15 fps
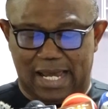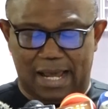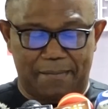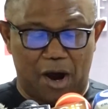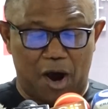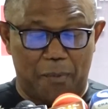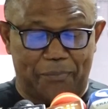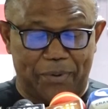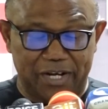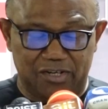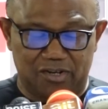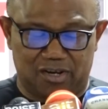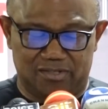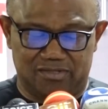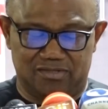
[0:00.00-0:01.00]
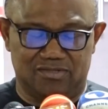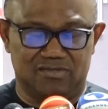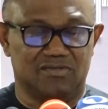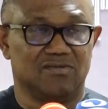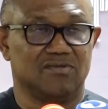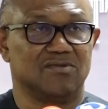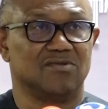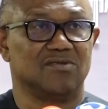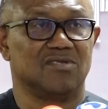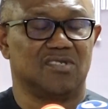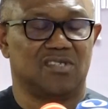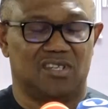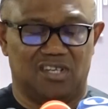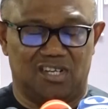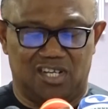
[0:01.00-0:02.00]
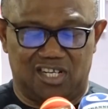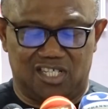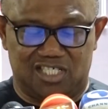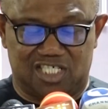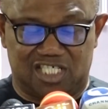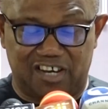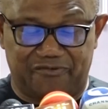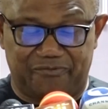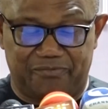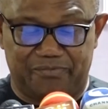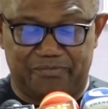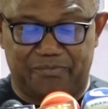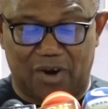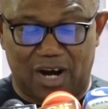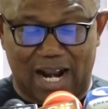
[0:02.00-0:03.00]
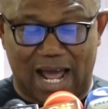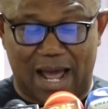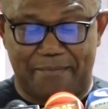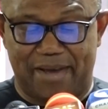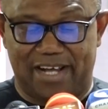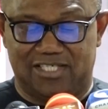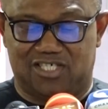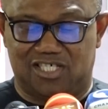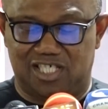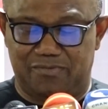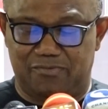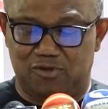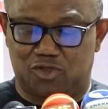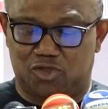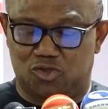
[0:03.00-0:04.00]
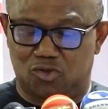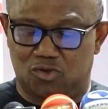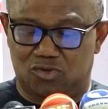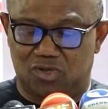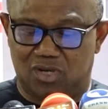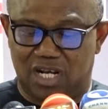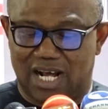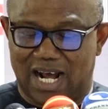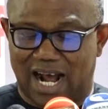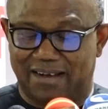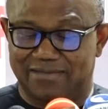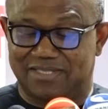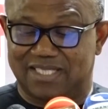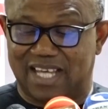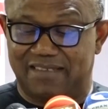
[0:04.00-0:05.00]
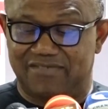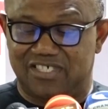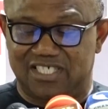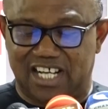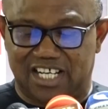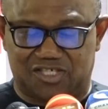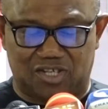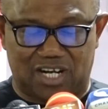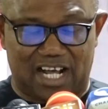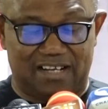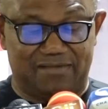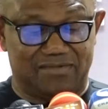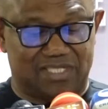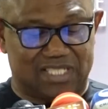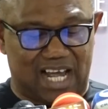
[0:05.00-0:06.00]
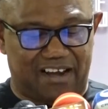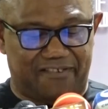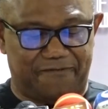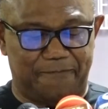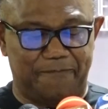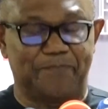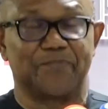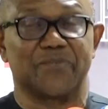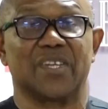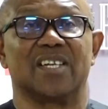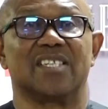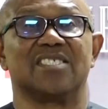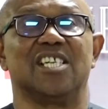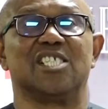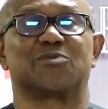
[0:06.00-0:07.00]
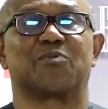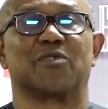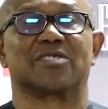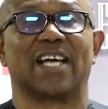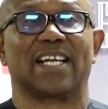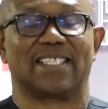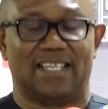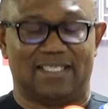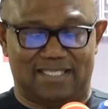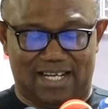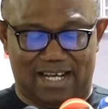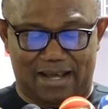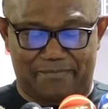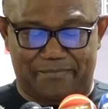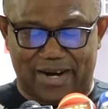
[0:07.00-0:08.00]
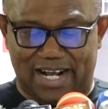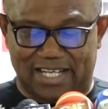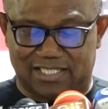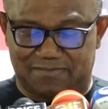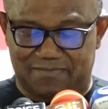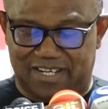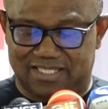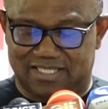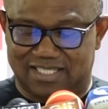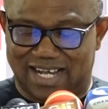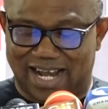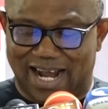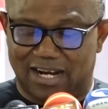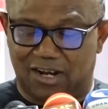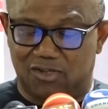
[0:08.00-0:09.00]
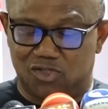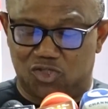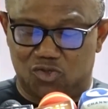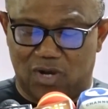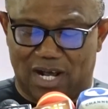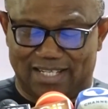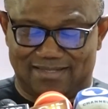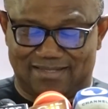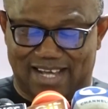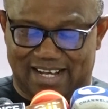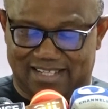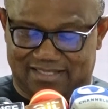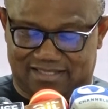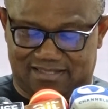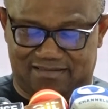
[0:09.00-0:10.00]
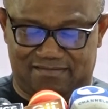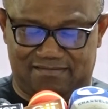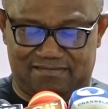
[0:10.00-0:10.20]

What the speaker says: In my opinion, Chief Bola Tinubu should have saved the nation and himself this protracted embarrassment and undue anxiety.